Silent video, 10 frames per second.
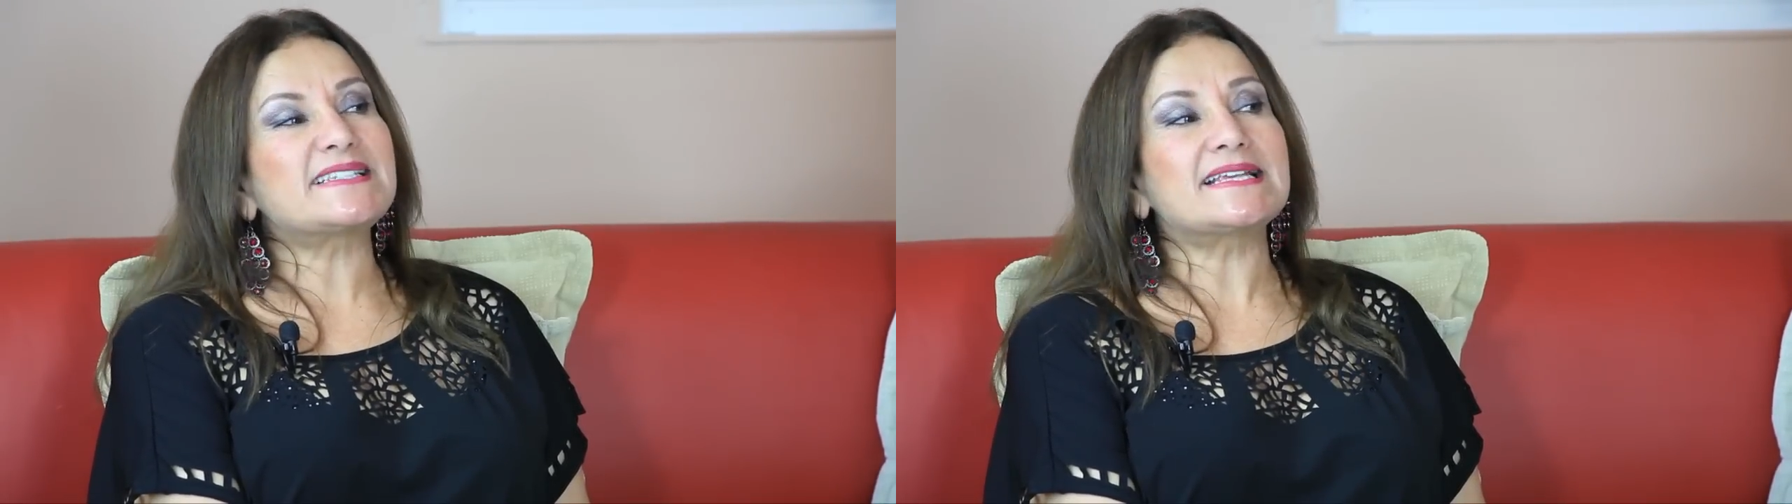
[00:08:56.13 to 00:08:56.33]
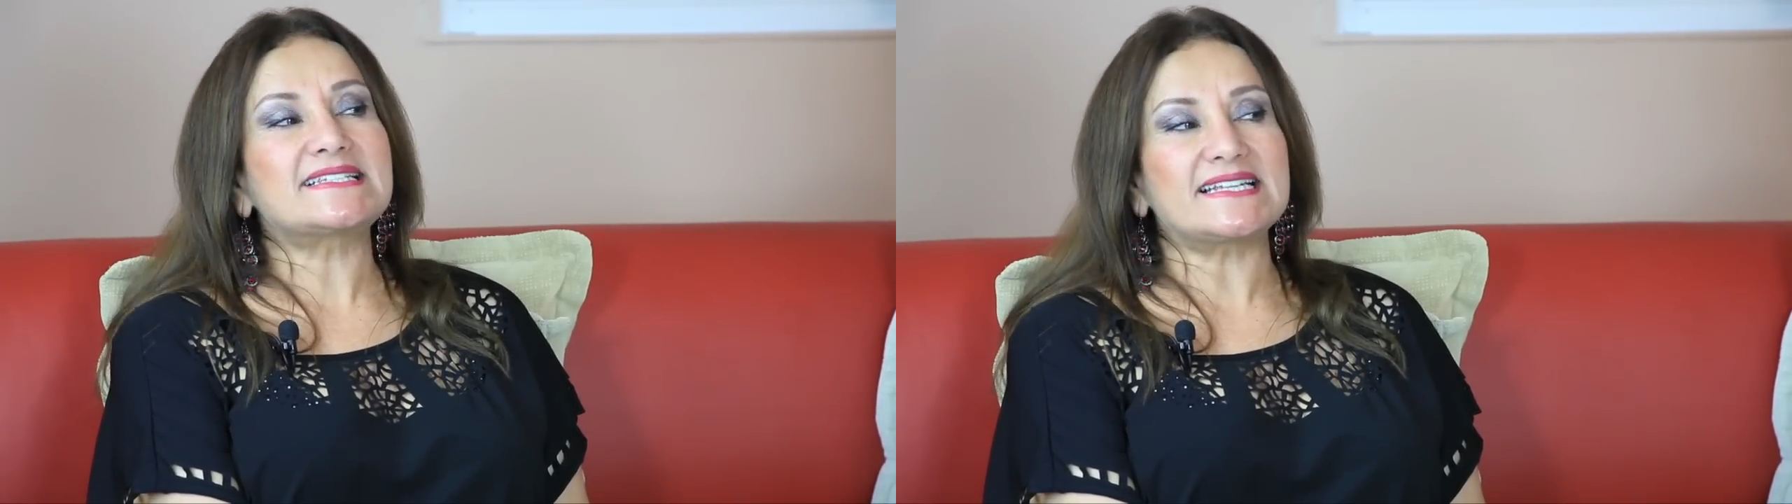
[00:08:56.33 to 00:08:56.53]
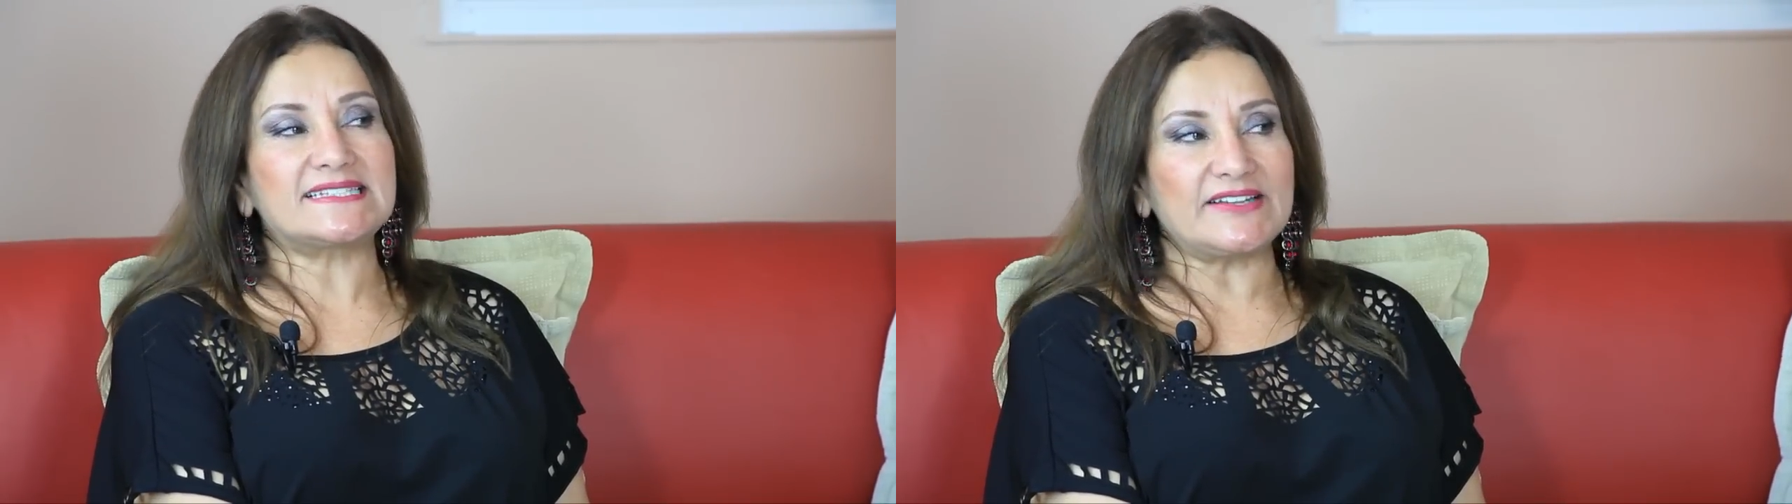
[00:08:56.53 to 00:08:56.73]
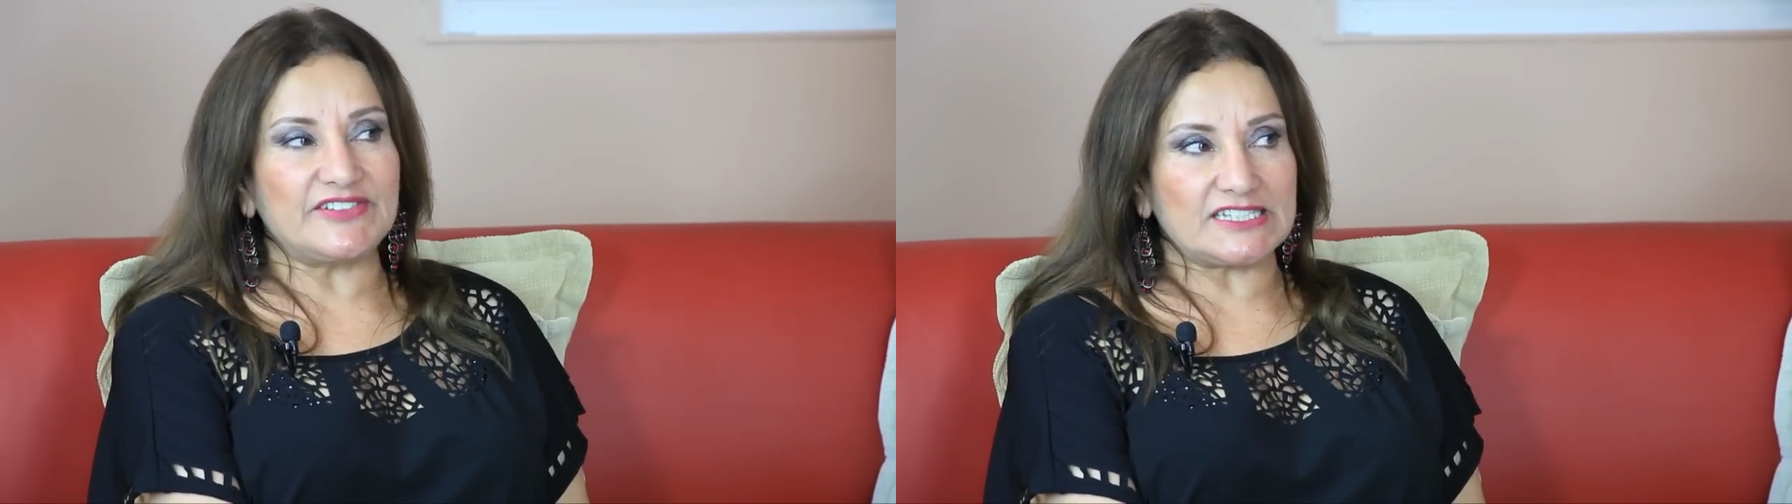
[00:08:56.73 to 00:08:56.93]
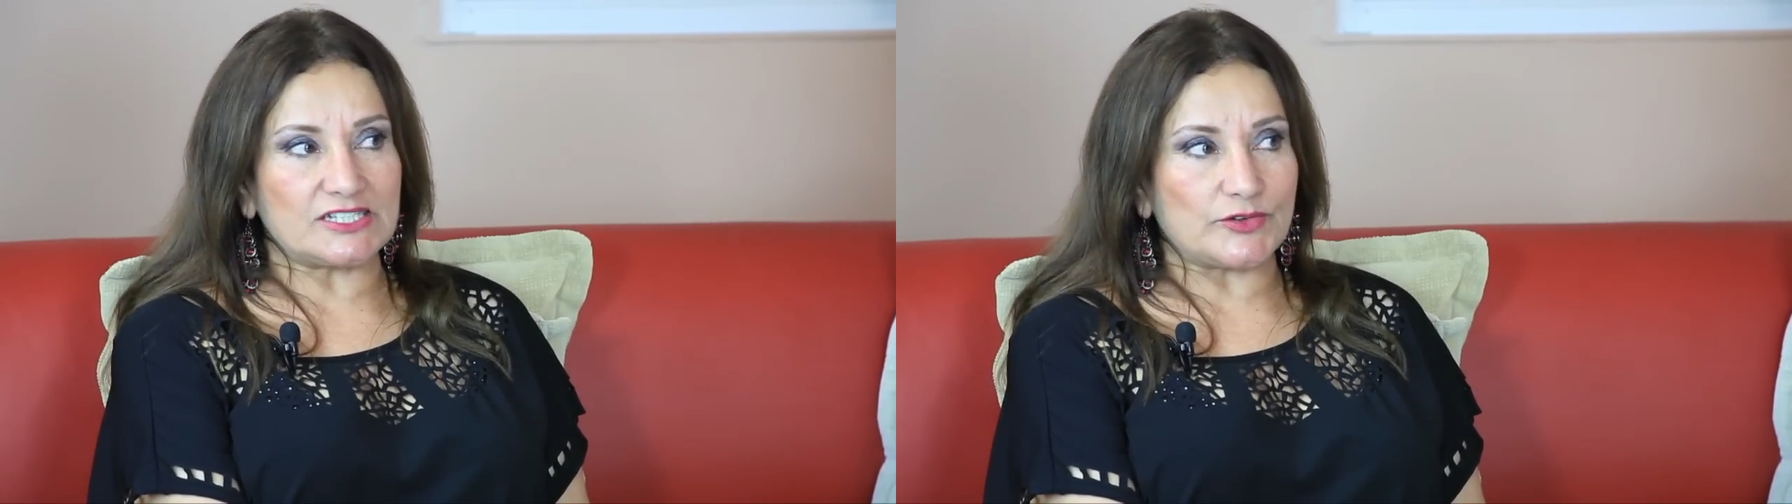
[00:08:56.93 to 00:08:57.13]

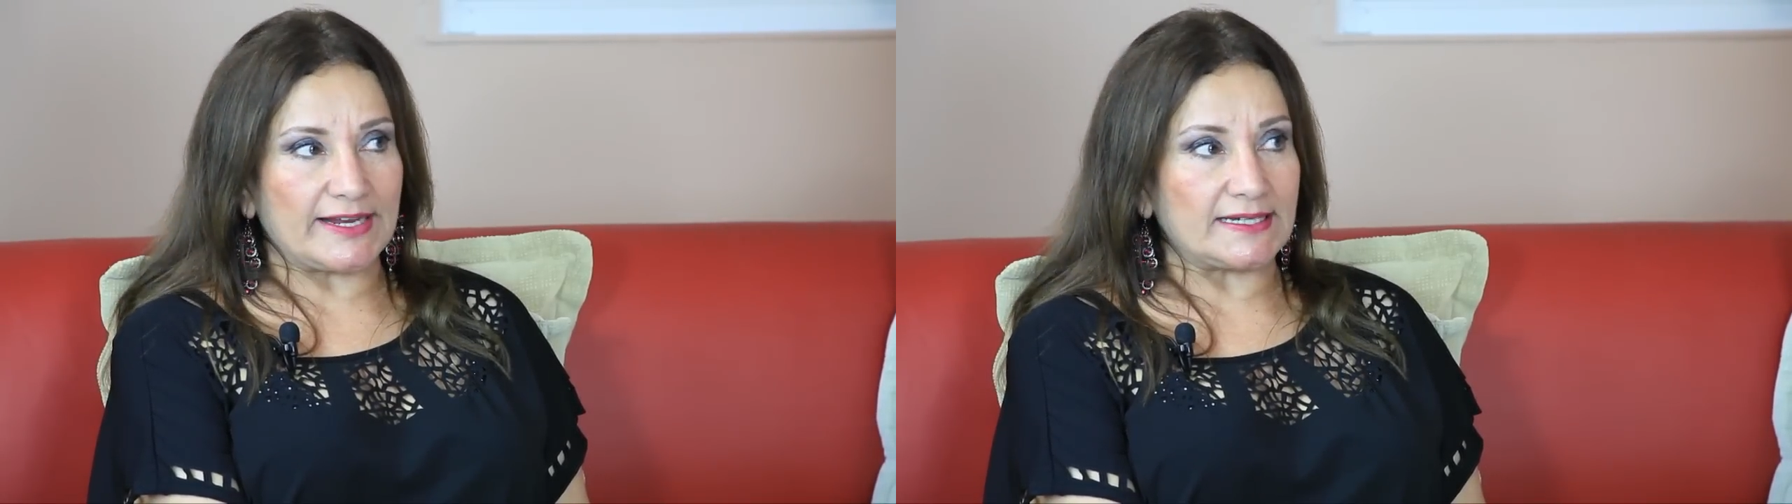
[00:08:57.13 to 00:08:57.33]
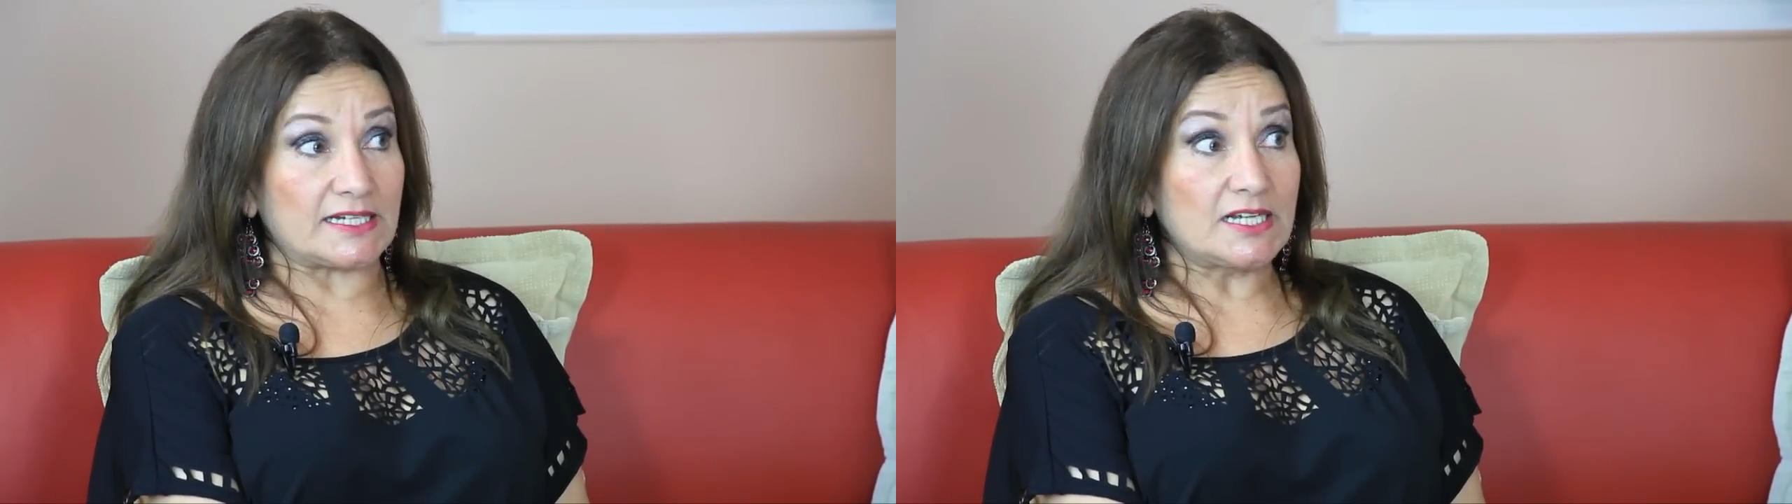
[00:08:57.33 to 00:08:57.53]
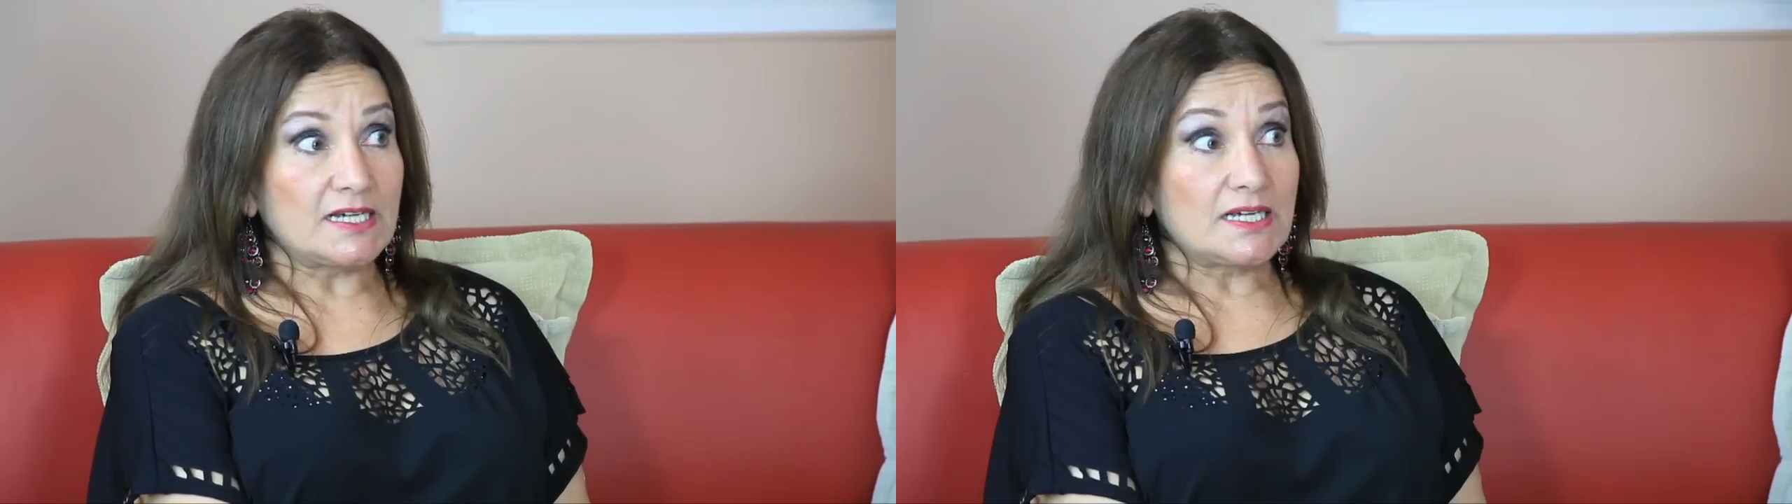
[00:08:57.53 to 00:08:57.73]
sensitivity training